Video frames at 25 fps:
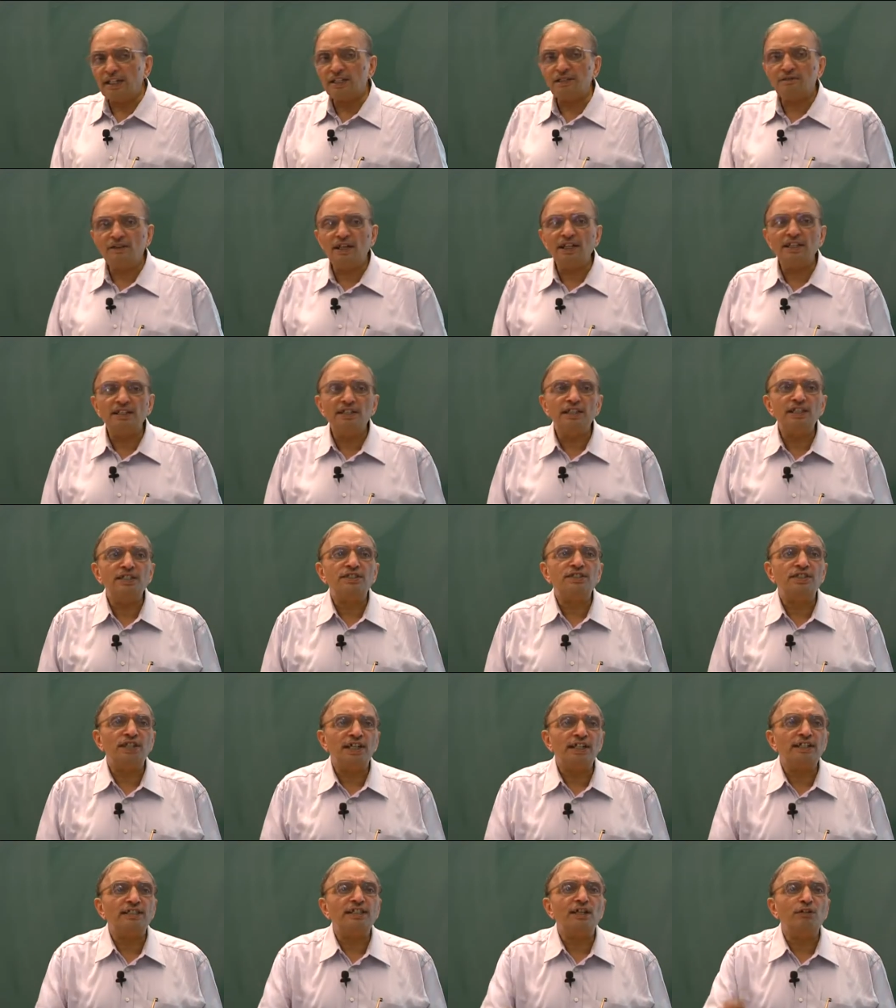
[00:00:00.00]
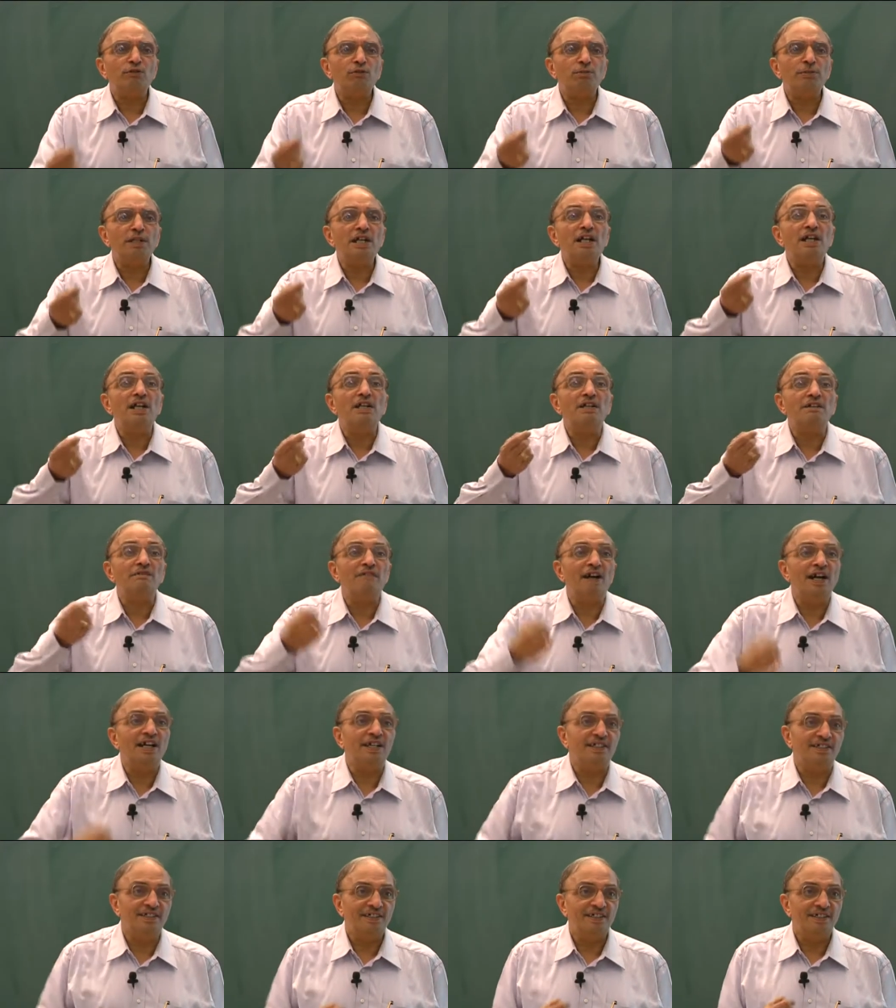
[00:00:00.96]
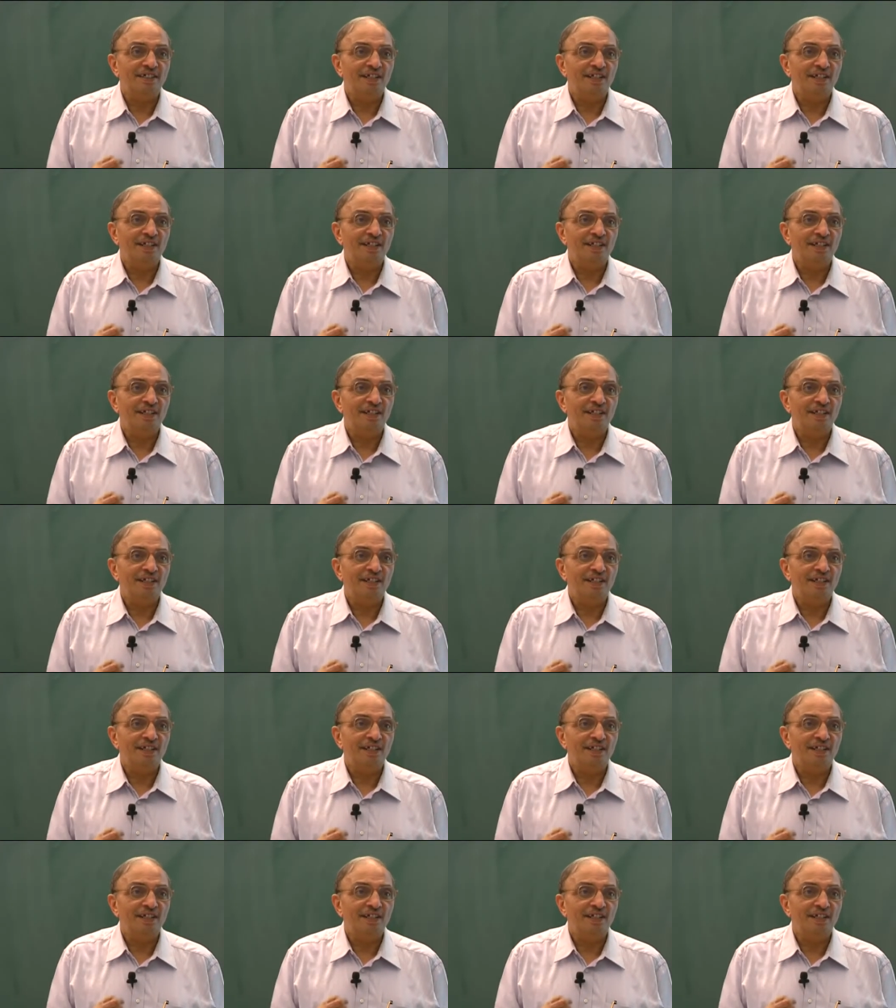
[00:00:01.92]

is why these traits have to be acquired.